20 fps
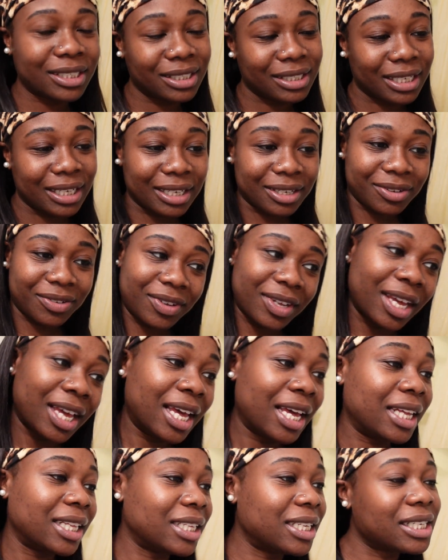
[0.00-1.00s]
of stuff
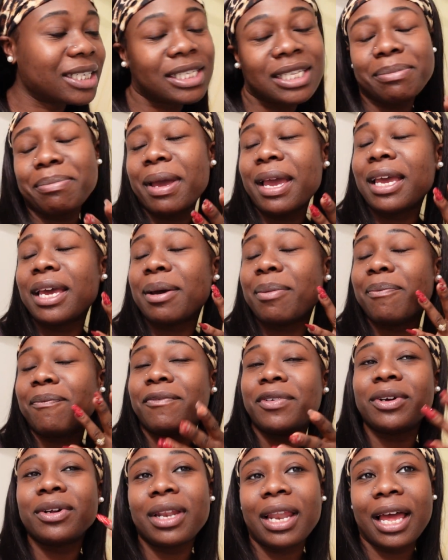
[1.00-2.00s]
just to make him
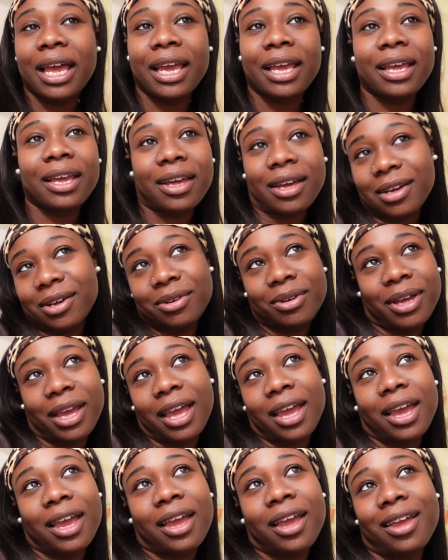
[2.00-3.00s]
feel like,
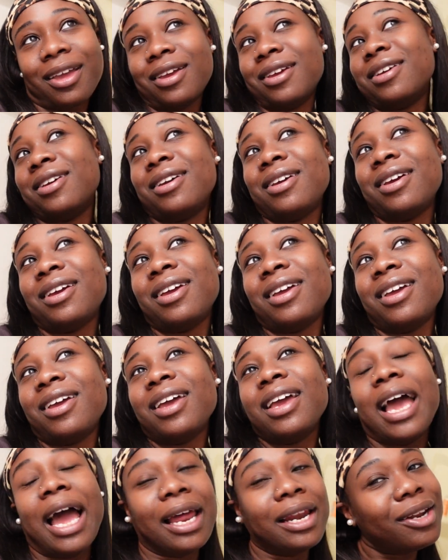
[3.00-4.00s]
okay.
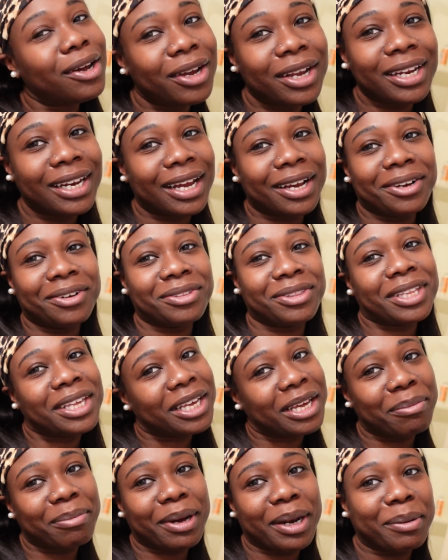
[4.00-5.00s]
I know he not gonna
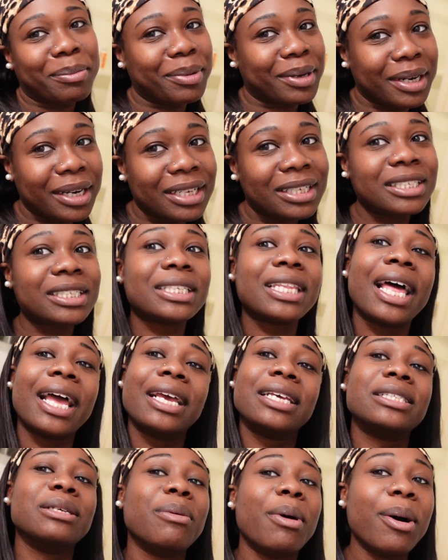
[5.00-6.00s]
think about it, but it's just
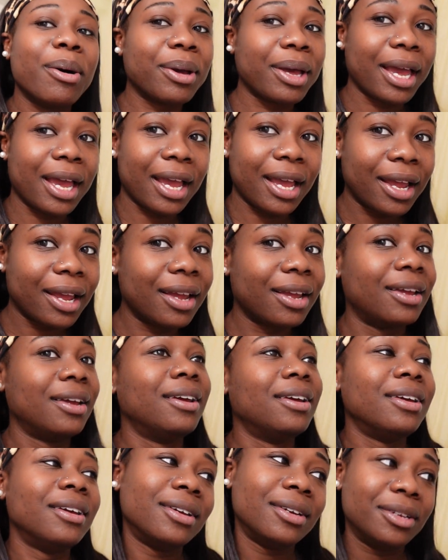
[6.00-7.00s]
like some, okay,
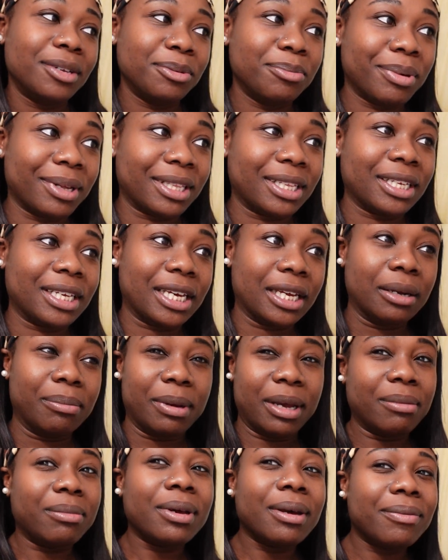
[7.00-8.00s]
about to get a
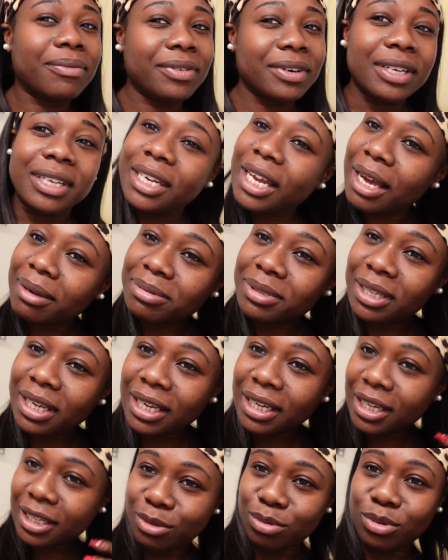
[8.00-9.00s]
baby up for adoption,
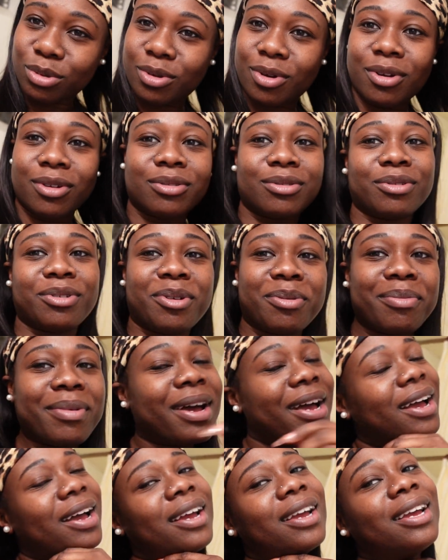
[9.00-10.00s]
like that's what's going through your
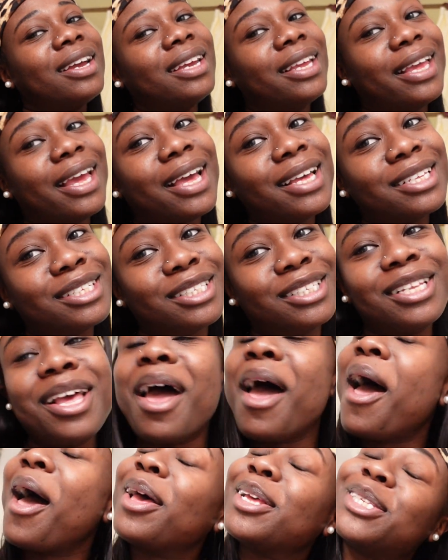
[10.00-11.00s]
mind. Yes.
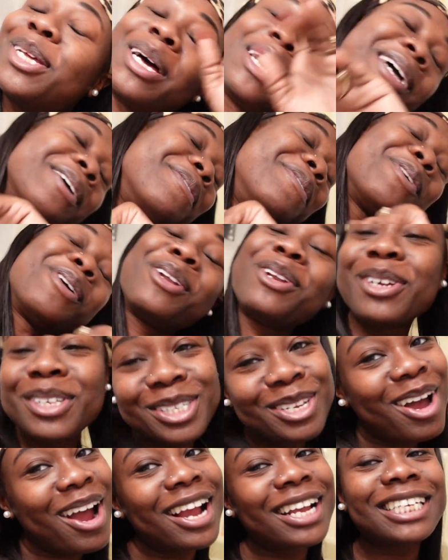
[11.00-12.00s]
So if you're new
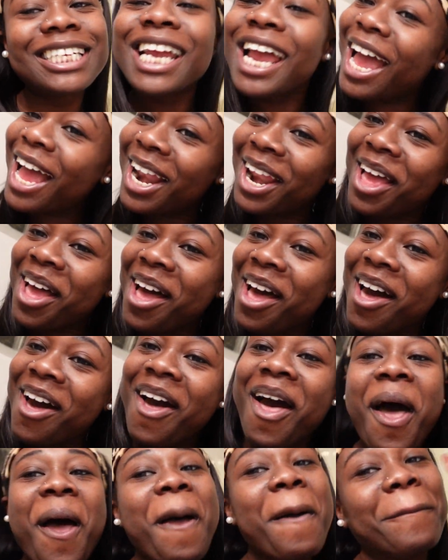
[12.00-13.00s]
to our
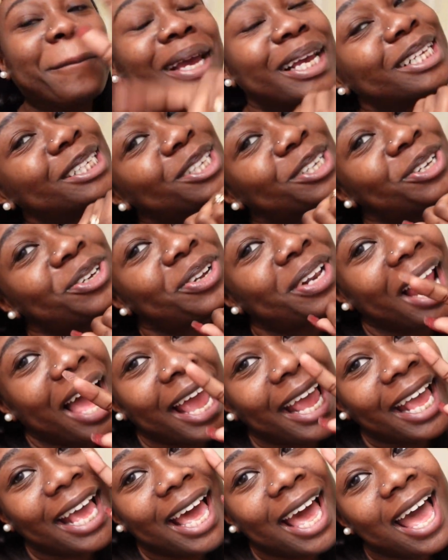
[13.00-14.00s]
channel, make sure you
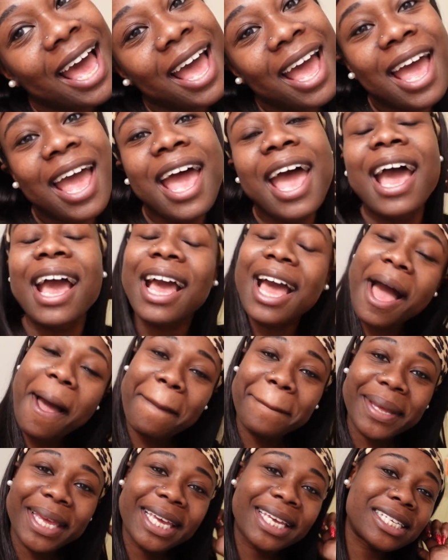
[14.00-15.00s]
like,
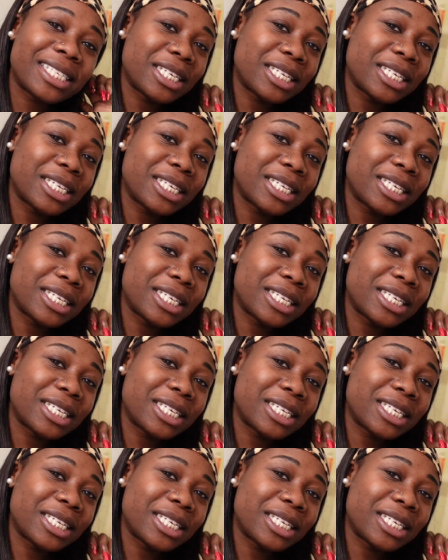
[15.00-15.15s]
comment, and